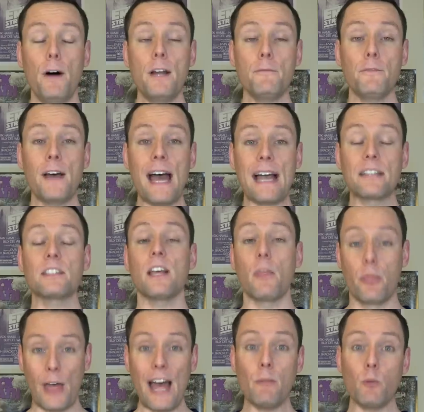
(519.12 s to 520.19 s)
Fun fact,
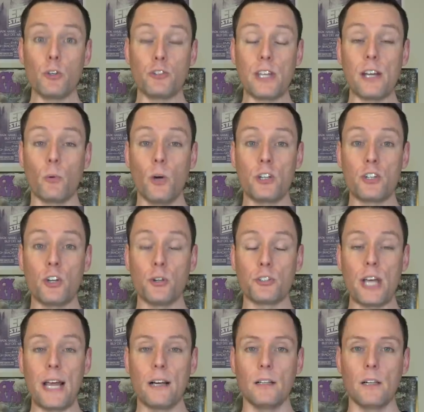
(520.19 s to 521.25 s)
that was the original
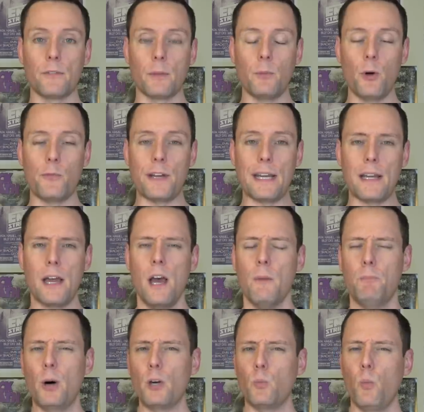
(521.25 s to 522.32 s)
title of the movie,
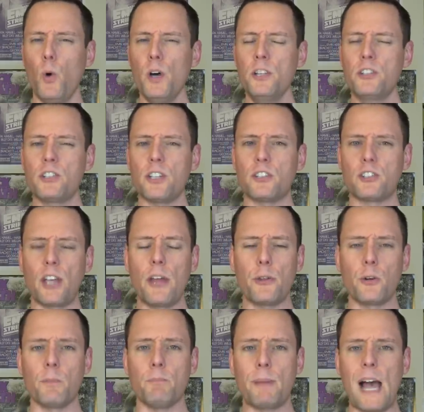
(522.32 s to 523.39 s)
but Wood's
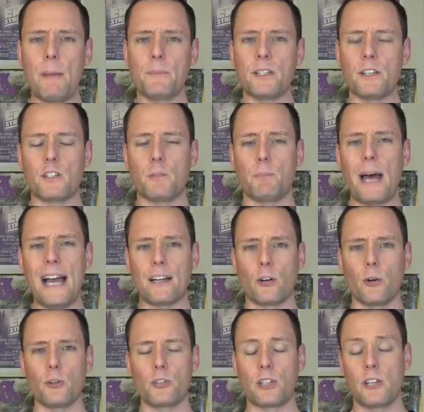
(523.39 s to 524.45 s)
Southern Baptist
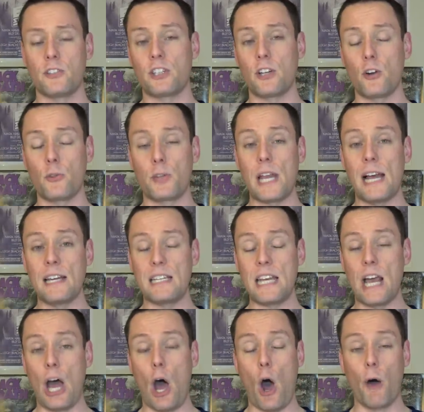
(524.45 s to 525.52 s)
backers considered the
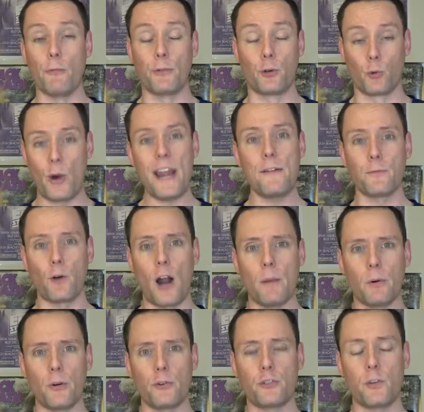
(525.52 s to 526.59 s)
idea of grave
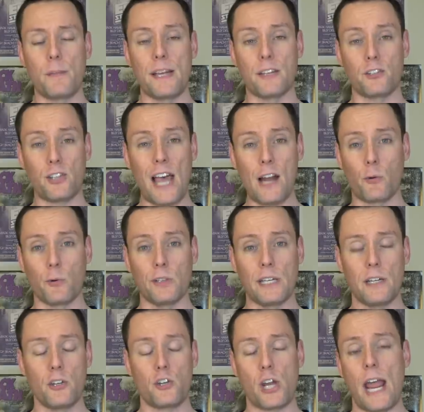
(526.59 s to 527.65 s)
robbers to be a
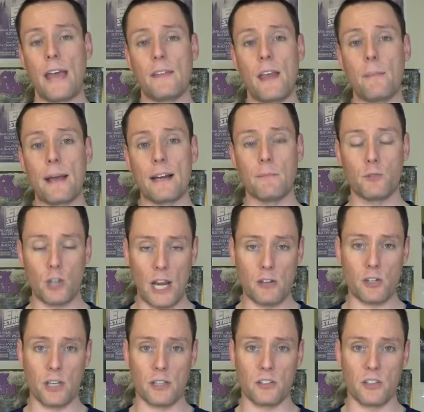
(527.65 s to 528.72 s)
sacrilege, and they made him
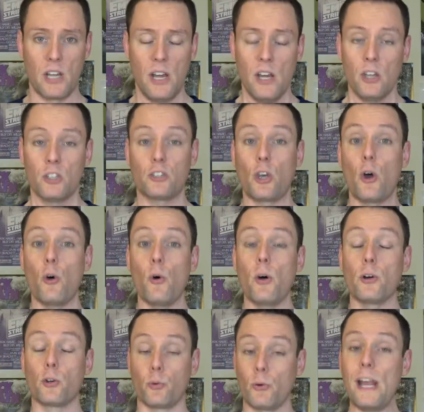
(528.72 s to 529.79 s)
change it. So
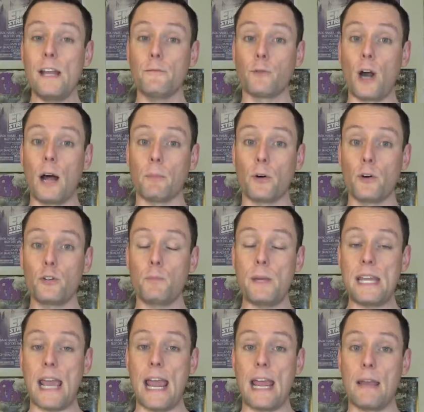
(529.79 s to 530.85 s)
grave robbers
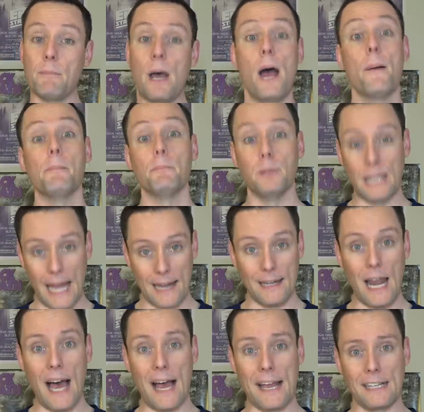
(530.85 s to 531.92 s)
became Plan
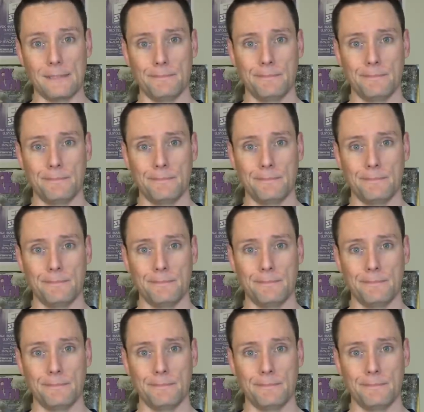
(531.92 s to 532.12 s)
9.